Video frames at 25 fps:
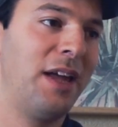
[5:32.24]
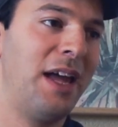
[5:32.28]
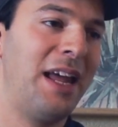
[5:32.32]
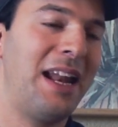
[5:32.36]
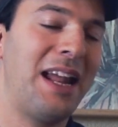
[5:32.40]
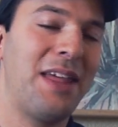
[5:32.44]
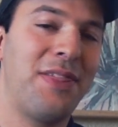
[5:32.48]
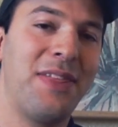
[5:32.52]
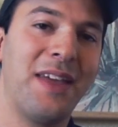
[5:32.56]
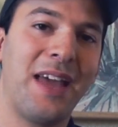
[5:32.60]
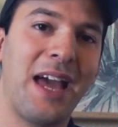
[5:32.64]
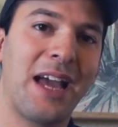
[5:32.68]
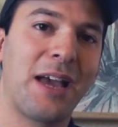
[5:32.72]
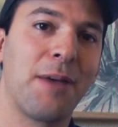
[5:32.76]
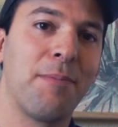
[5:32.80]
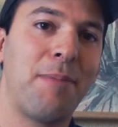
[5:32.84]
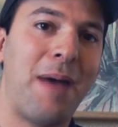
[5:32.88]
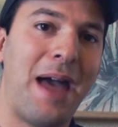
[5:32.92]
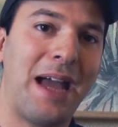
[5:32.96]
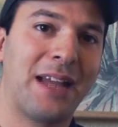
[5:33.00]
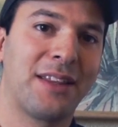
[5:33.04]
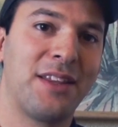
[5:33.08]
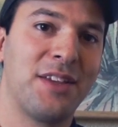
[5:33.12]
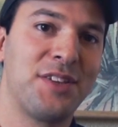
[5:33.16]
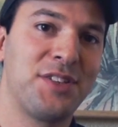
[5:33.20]
And I think I could
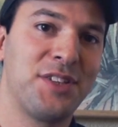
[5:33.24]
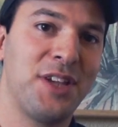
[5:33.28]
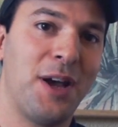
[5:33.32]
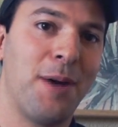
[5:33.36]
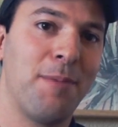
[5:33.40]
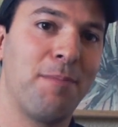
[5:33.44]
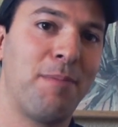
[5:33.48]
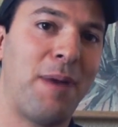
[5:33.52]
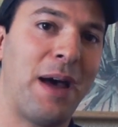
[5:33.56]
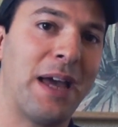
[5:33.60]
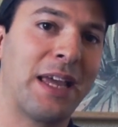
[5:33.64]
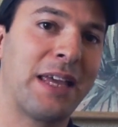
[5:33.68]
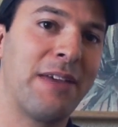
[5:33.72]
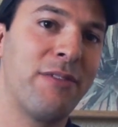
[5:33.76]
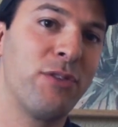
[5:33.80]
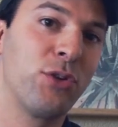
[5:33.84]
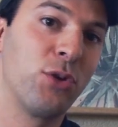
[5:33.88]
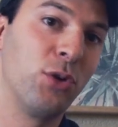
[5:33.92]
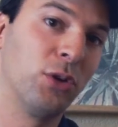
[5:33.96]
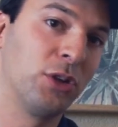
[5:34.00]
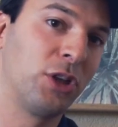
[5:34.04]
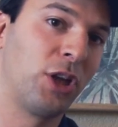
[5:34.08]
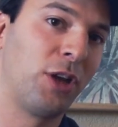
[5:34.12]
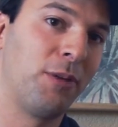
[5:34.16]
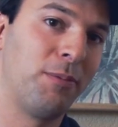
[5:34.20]
back this up by giving
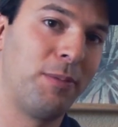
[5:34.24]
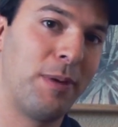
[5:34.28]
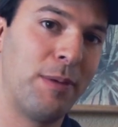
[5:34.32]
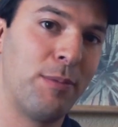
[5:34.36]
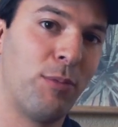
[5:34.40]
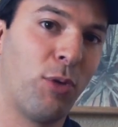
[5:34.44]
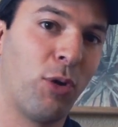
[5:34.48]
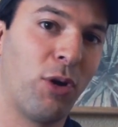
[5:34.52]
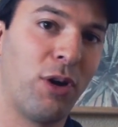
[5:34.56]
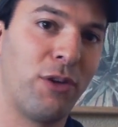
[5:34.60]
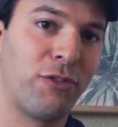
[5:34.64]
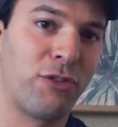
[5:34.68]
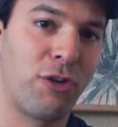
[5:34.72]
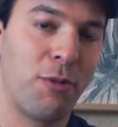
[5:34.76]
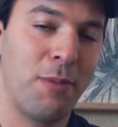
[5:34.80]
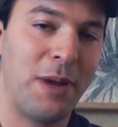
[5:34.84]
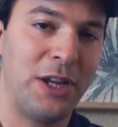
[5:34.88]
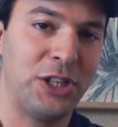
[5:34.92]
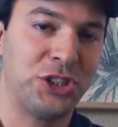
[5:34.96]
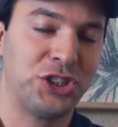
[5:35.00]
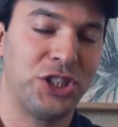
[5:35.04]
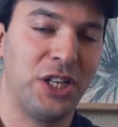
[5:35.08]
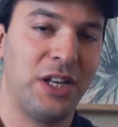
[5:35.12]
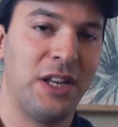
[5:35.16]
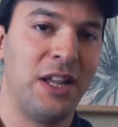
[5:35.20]
you a little bit more
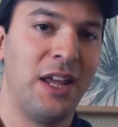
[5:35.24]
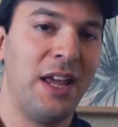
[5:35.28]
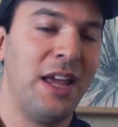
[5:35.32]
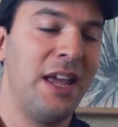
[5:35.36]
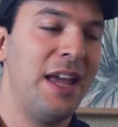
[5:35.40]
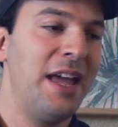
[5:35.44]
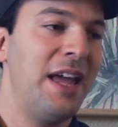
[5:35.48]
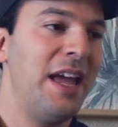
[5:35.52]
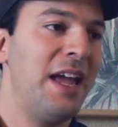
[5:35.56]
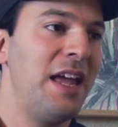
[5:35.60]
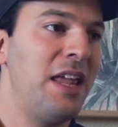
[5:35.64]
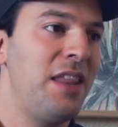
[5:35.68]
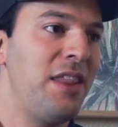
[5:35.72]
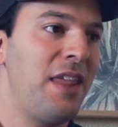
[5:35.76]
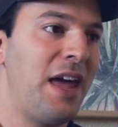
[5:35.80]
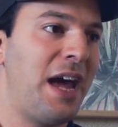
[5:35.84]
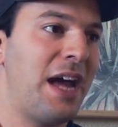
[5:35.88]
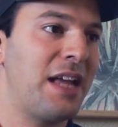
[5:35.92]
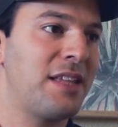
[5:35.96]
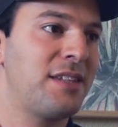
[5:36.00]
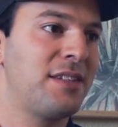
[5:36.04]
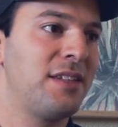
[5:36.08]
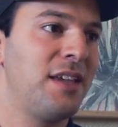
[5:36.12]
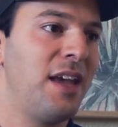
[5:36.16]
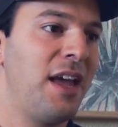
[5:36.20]
information in
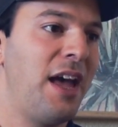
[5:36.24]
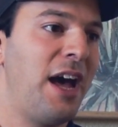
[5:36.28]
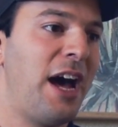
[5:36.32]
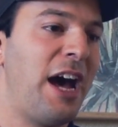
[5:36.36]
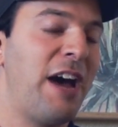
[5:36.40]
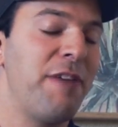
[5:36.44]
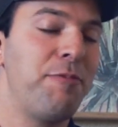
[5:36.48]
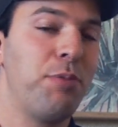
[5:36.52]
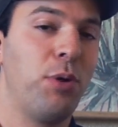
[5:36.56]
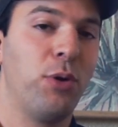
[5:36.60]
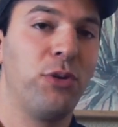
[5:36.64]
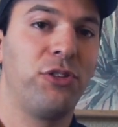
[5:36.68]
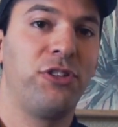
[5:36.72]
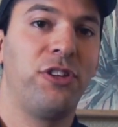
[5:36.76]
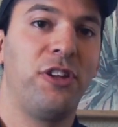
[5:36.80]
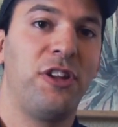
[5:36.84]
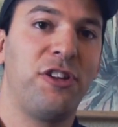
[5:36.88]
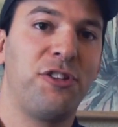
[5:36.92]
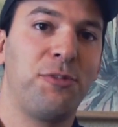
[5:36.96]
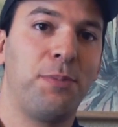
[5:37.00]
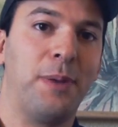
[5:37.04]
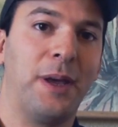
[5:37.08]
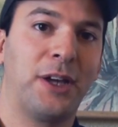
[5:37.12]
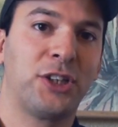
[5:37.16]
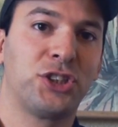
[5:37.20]
that I've posted
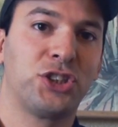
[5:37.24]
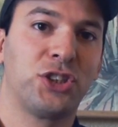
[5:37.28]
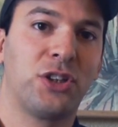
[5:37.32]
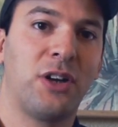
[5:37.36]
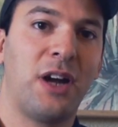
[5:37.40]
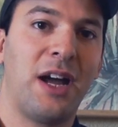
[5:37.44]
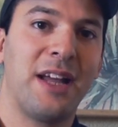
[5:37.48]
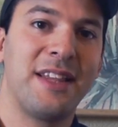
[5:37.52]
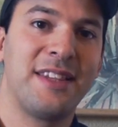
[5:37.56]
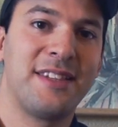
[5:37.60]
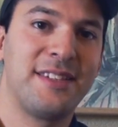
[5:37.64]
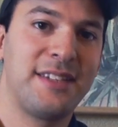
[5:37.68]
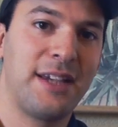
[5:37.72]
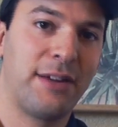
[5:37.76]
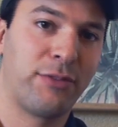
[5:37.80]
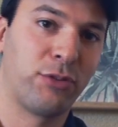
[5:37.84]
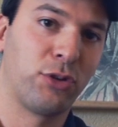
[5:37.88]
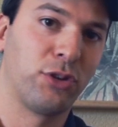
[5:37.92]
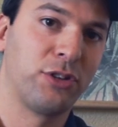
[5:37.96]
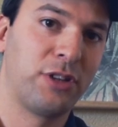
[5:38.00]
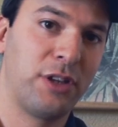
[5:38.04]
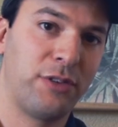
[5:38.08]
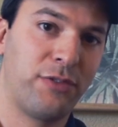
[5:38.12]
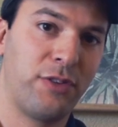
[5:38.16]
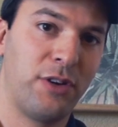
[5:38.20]
this picture on
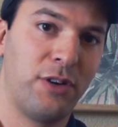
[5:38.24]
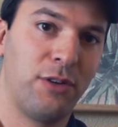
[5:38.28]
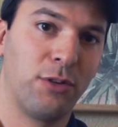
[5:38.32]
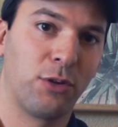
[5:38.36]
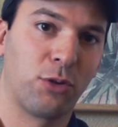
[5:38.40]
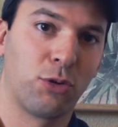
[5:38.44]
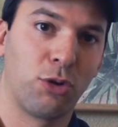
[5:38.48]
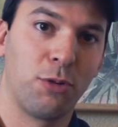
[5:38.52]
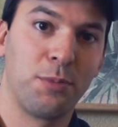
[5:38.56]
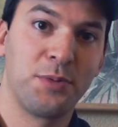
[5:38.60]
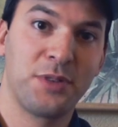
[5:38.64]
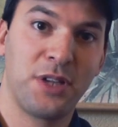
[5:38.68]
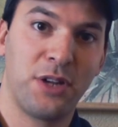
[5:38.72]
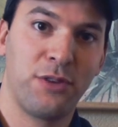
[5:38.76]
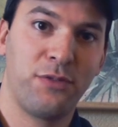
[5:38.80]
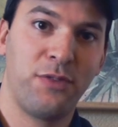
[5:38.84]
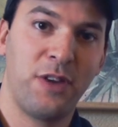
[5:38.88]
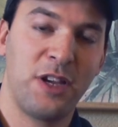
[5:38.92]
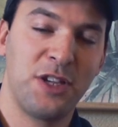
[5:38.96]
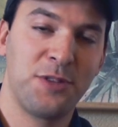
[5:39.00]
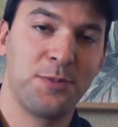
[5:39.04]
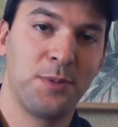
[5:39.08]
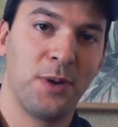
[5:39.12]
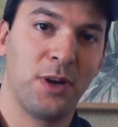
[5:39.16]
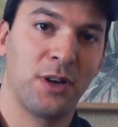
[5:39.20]
several different groups on
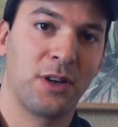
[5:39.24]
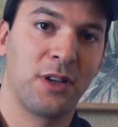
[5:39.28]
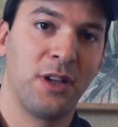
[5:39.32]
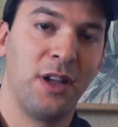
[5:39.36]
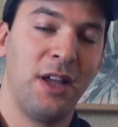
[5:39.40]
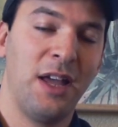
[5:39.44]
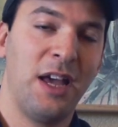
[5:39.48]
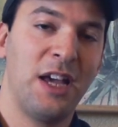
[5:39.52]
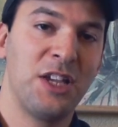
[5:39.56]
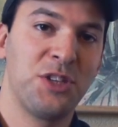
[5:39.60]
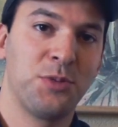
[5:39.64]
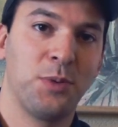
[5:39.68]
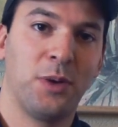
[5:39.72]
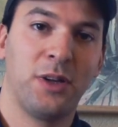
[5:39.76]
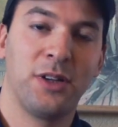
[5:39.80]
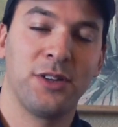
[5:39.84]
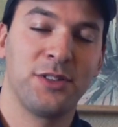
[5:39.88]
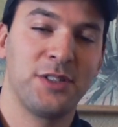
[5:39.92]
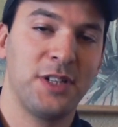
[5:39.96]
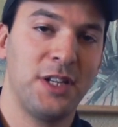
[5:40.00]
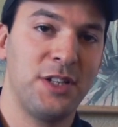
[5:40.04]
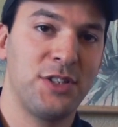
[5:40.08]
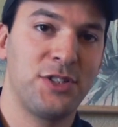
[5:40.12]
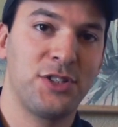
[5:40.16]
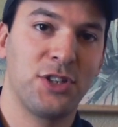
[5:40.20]
Facebook as well
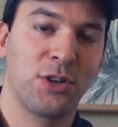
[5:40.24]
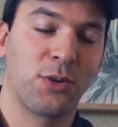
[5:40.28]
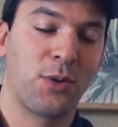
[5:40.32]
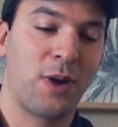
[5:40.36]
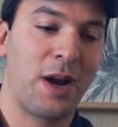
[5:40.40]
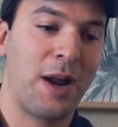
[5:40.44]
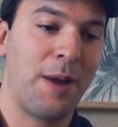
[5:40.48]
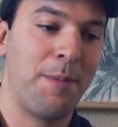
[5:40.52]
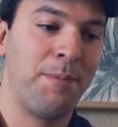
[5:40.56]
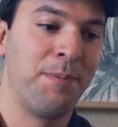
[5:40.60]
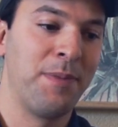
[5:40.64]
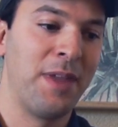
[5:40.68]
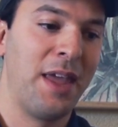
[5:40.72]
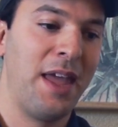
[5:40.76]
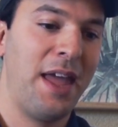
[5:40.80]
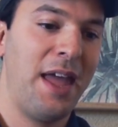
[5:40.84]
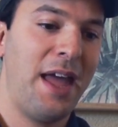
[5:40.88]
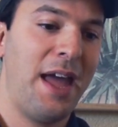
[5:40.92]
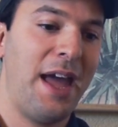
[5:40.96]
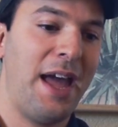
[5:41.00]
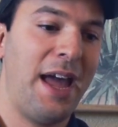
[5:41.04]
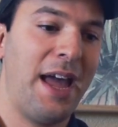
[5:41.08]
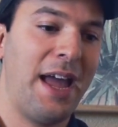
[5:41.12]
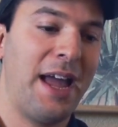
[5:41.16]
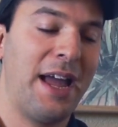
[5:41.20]
as Instagram,
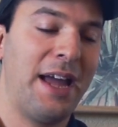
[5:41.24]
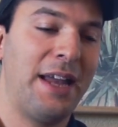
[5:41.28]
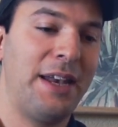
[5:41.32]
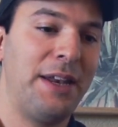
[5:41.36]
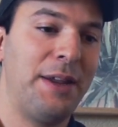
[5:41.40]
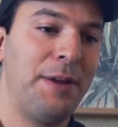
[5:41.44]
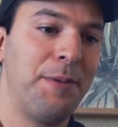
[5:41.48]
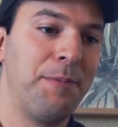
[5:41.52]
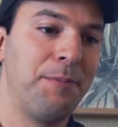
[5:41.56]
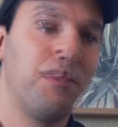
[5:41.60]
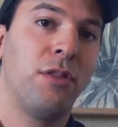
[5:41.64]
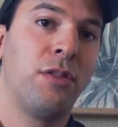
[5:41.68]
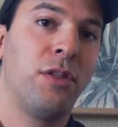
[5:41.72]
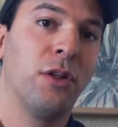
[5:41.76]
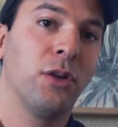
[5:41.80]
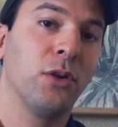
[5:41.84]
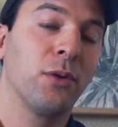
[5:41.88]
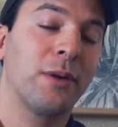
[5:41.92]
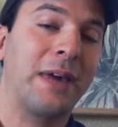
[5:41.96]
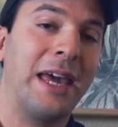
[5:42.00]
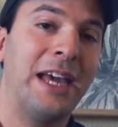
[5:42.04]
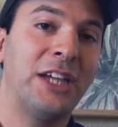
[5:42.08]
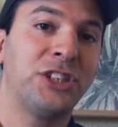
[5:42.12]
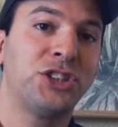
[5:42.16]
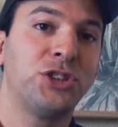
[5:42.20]
and the
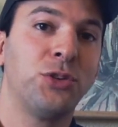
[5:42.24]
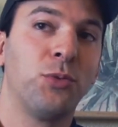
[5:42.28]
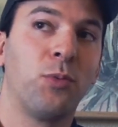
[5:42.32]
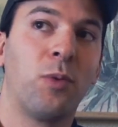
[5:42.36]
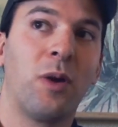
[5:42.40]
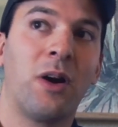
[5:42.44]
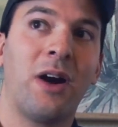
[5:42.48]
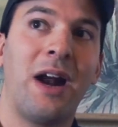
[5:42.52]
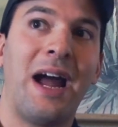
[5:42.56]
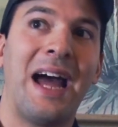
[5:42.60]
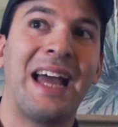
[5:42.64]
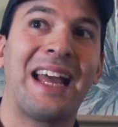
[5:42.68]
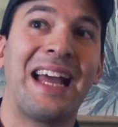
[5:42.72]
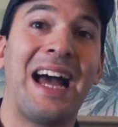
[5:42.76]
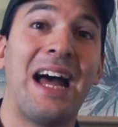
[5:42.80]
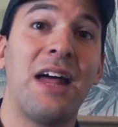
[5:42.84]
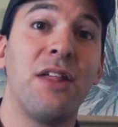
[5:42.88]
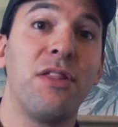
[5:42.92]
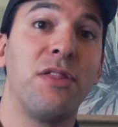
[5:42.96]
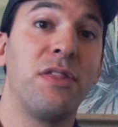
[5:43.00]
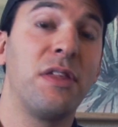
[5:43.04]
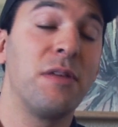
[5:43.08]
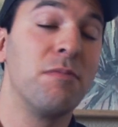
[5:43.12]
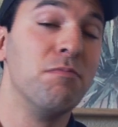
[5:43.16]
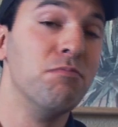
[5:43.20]
location where I
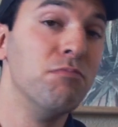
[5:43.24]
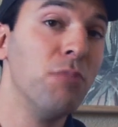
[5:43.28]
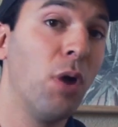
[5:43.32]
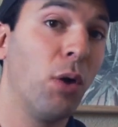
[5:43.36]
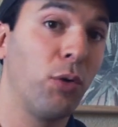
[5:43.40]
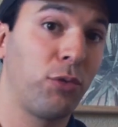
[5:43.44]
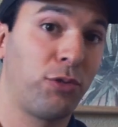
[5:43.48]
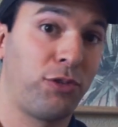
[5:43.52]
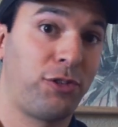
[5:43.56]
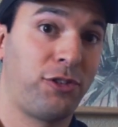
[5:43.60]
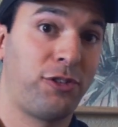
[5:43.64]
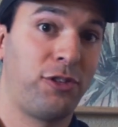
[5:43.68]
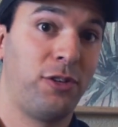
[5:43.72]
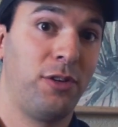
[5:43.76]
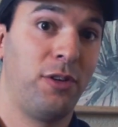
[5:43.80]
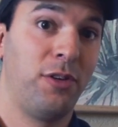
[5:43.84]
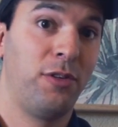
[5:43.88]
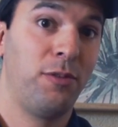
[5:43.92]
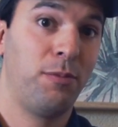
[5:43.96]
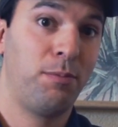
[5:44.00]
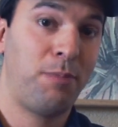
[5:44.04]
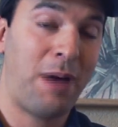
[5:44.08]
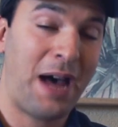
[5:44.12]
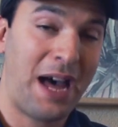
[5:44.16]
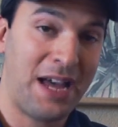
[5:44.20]
got the most
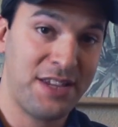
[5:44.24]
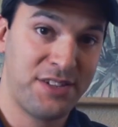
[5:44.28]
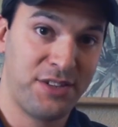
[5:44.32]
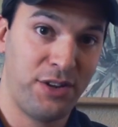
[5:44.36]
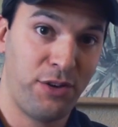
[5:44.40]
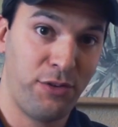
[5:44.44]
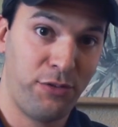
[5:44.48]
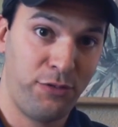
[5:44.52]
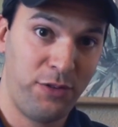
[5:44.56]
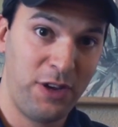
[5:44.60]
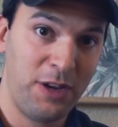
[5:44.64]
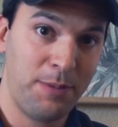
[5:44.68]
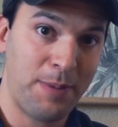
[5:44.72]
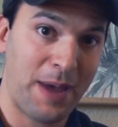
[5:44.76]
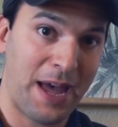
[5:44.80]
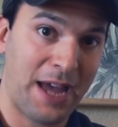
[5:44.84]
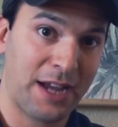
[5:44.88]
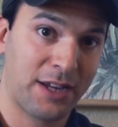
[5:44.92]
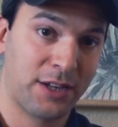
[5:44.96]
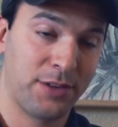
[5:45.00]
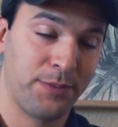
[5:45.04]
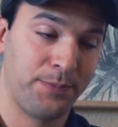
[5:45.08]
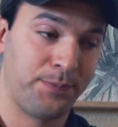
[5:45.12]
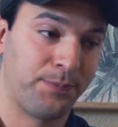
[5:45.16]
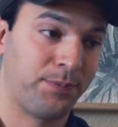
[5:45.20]
positive
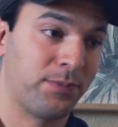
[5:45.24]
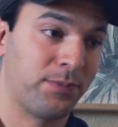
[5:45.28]
feedback